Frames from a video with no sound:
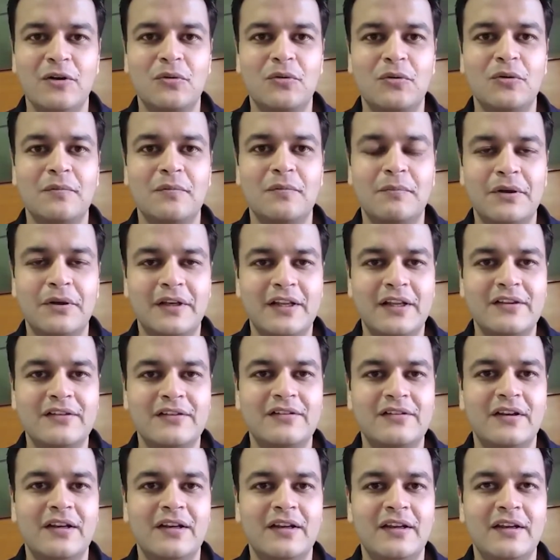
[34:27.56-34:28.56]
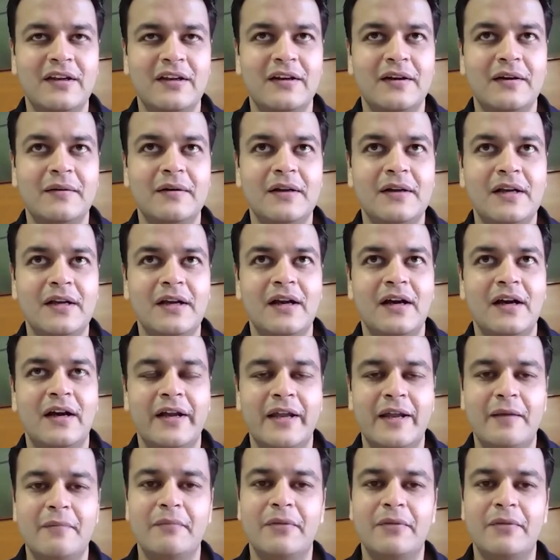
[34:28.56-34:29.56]
could potentially a
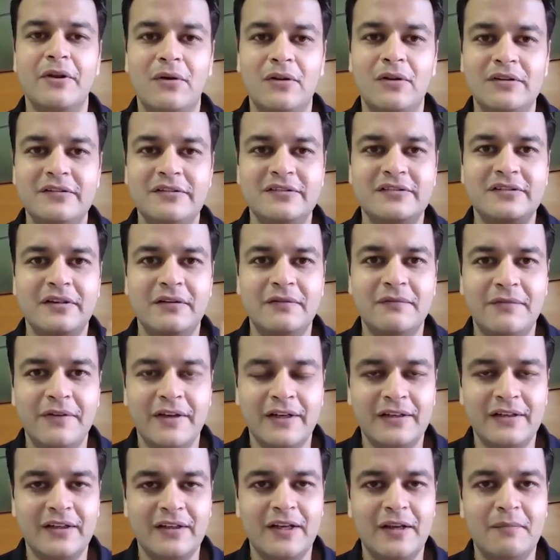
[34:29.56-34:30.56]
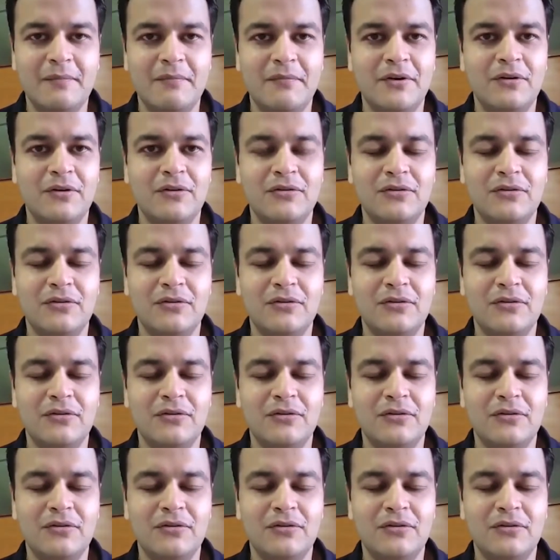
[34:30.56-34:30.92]
embryologist infect an embryo.